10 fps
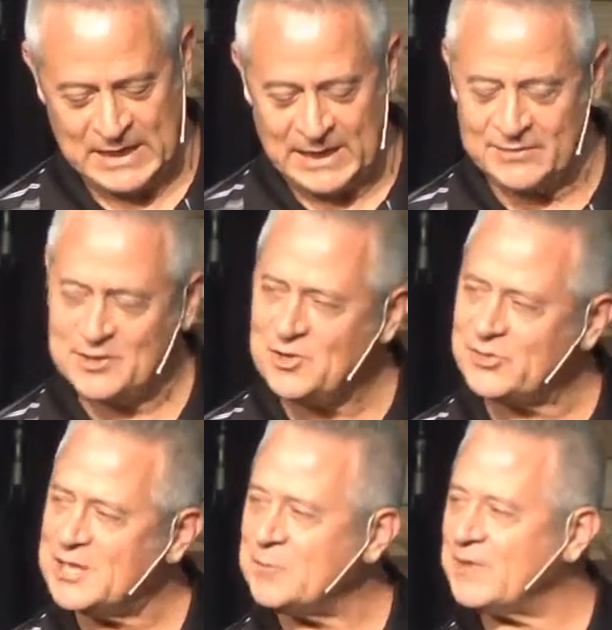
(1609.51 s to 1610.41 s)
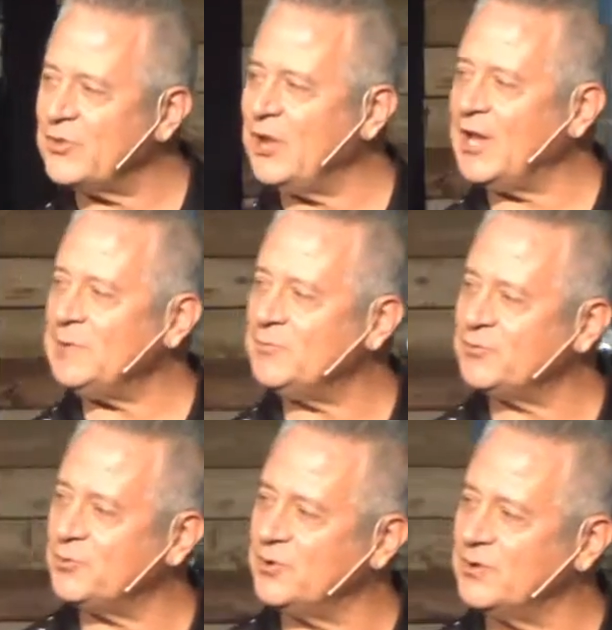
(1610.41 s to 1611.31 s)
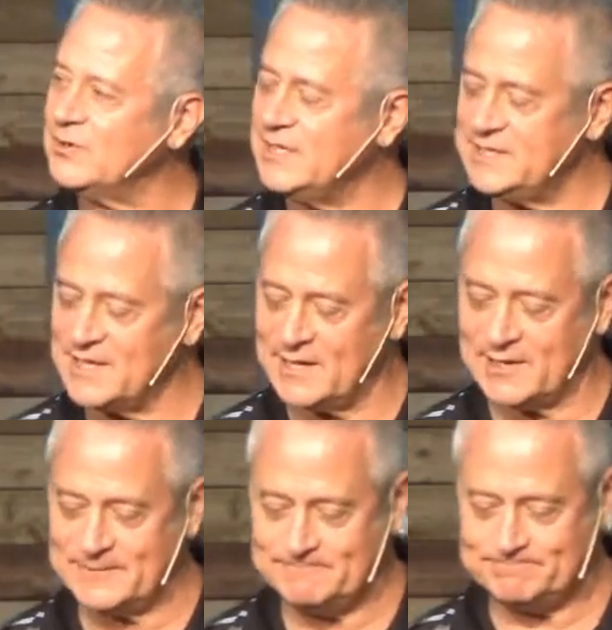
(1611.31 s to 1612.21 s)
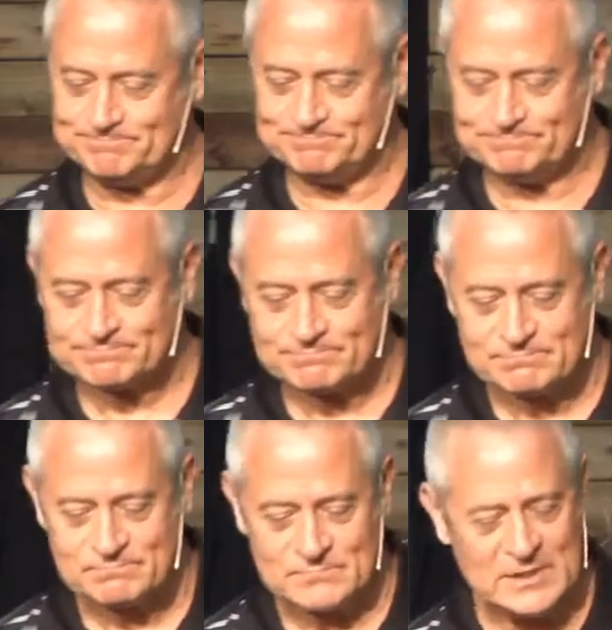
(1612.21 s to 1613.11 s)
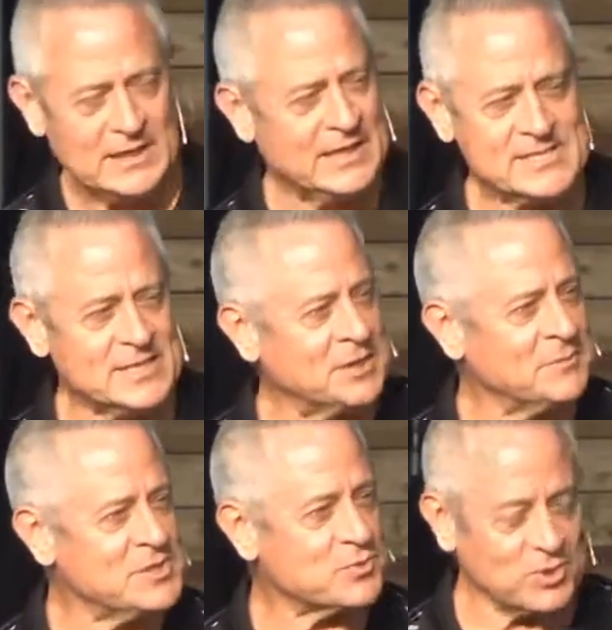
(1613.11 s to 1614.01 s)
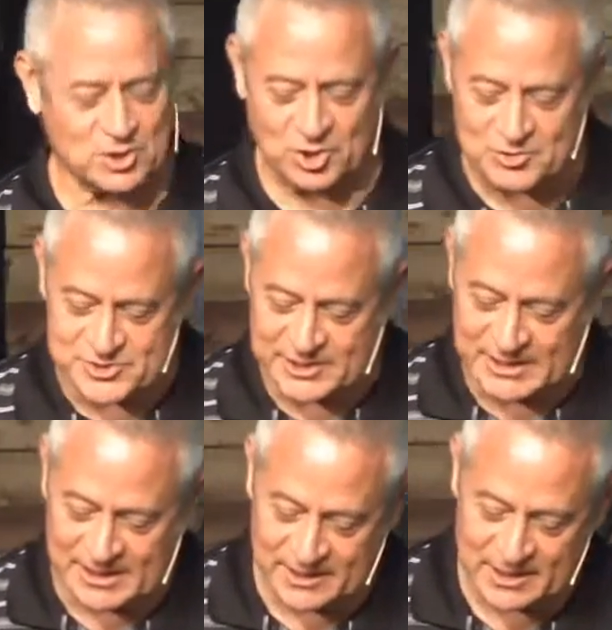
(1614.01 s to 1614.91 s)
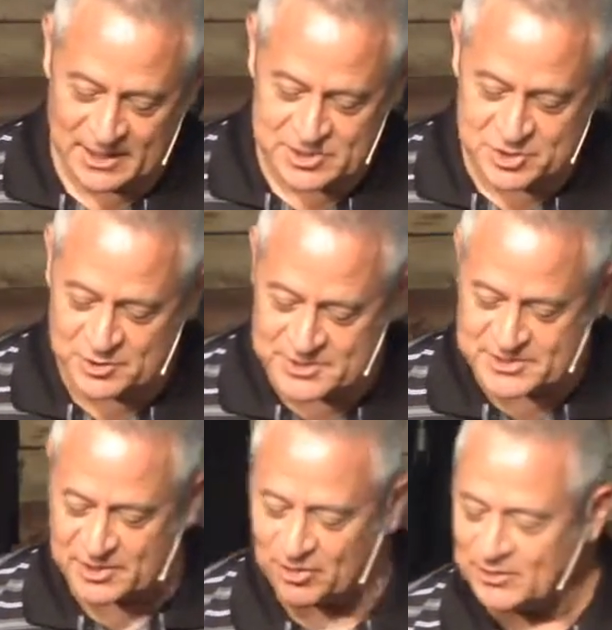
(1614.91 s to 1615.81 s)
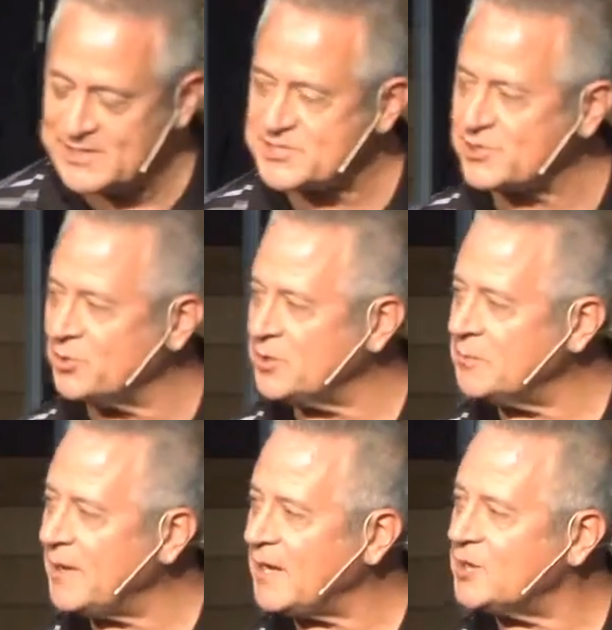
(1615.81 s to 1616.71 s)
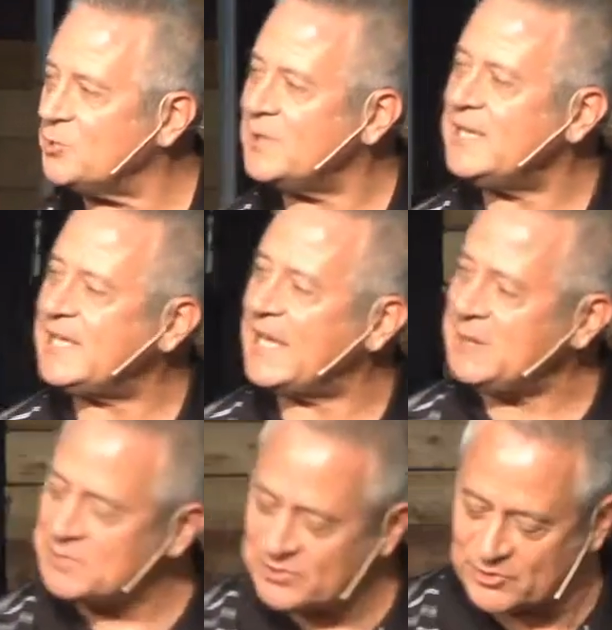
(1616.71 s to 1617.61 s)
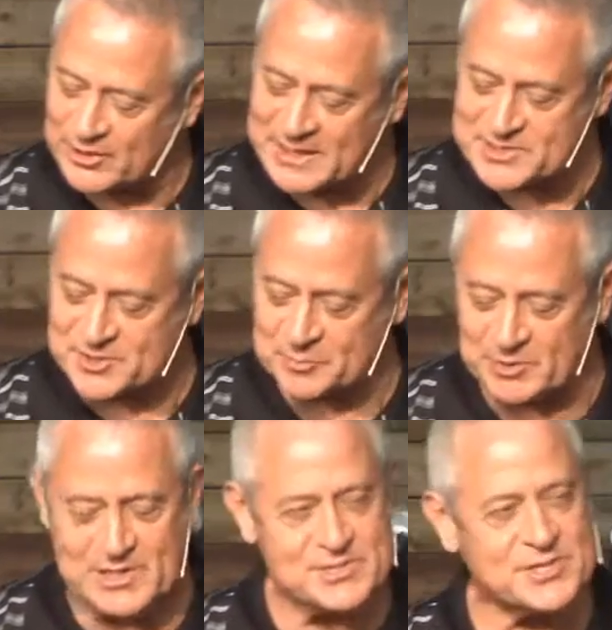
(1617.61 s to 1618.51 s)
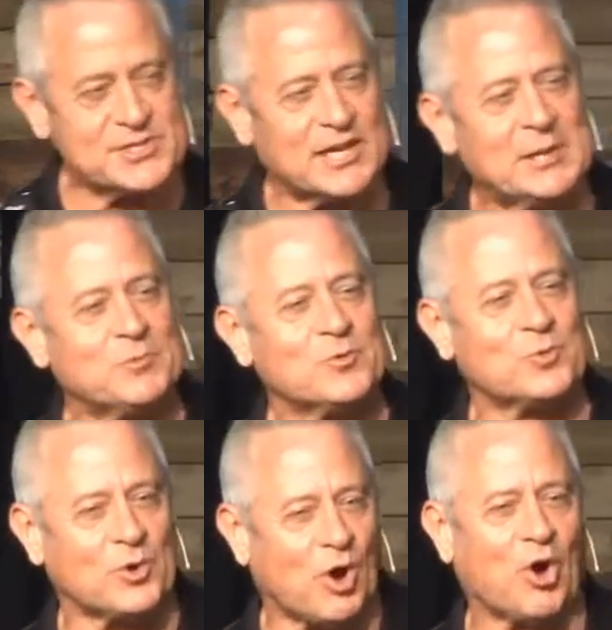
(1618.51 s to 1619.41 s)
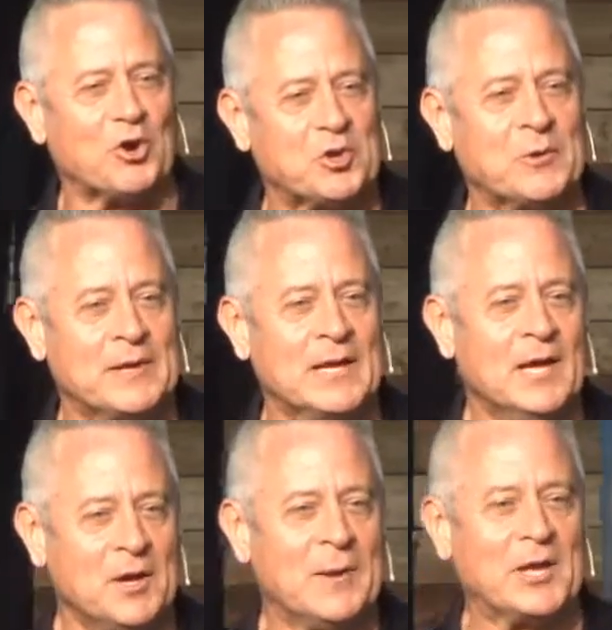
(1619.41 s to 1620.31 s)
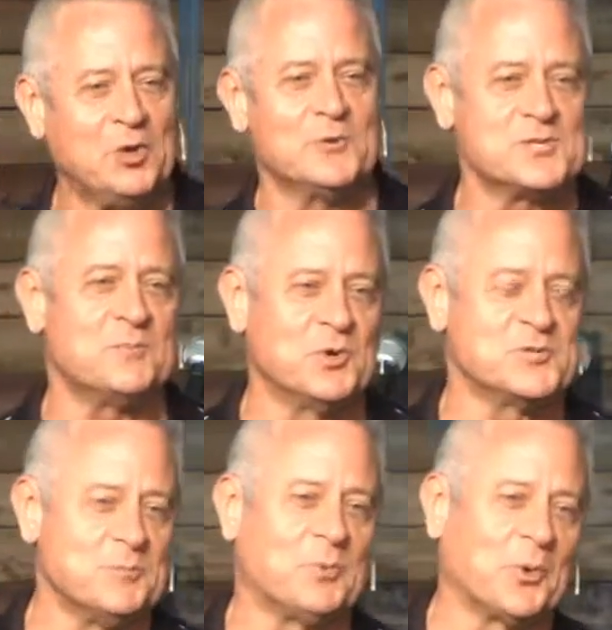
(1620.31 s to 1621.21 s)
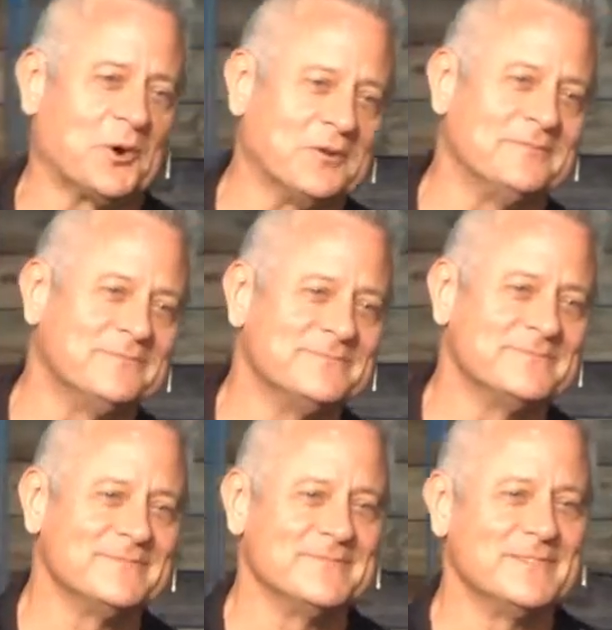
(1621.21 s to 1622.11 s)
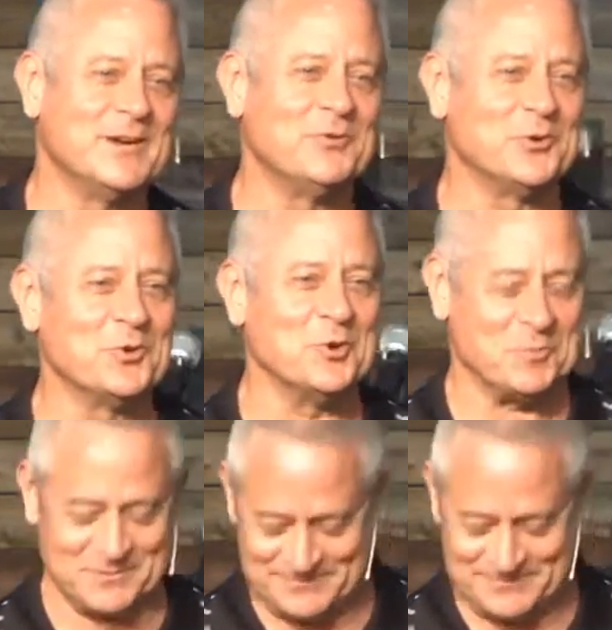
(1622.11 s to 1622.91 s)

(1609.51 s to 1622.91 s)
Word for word: And then you think about the night before he died. His enemies were closing in. Judas had already sold him out. And when he came into the Last Supper, his disciples were arguing about who was the most important of their group.